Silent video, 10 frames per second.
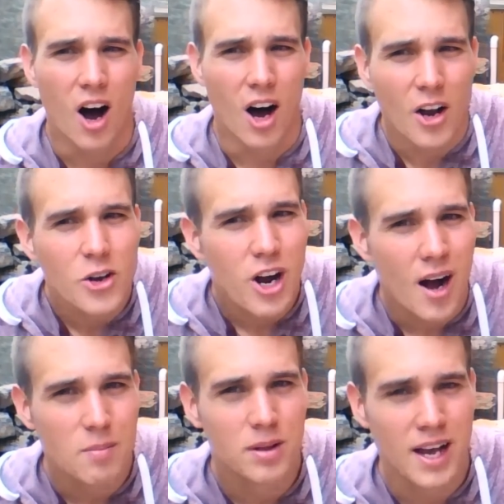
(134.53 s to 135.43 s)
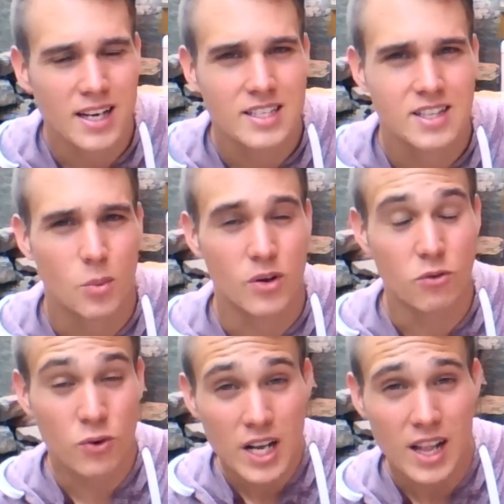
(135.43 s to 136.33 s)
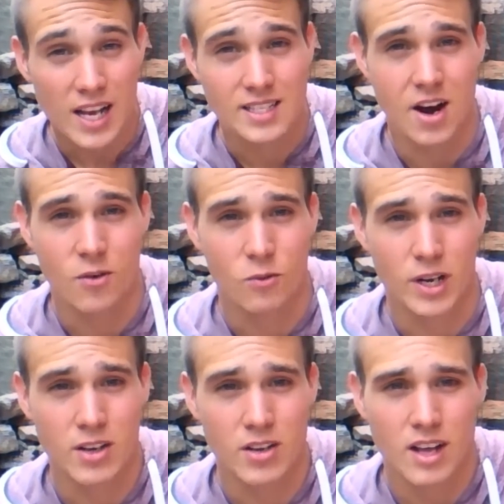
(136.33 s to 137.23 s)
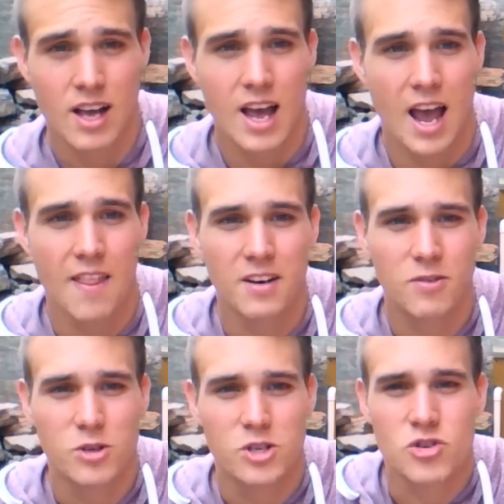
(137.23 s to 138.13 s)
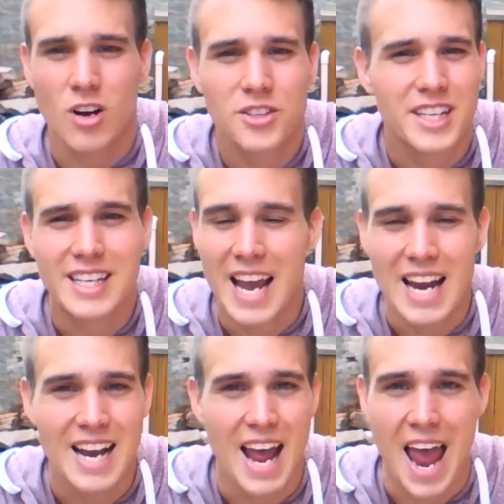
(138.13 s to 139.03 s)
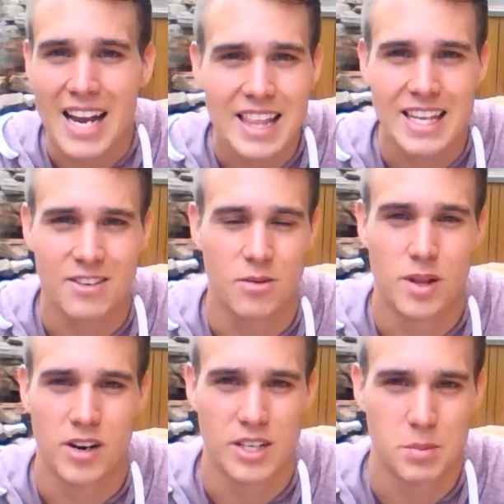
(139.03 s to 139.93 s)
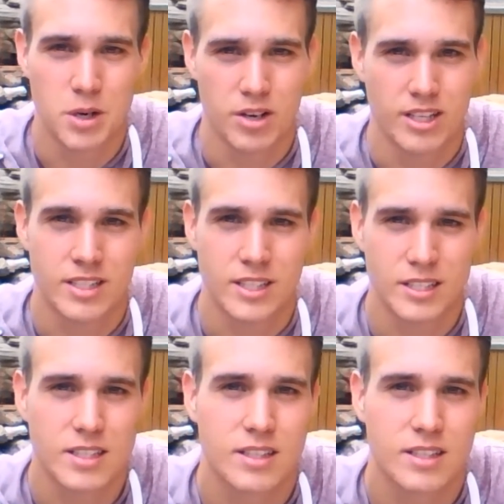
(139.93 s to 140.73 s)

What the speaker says: undercomplex that we realize they aren't real, and therefore struggle to gain anything from their experiences.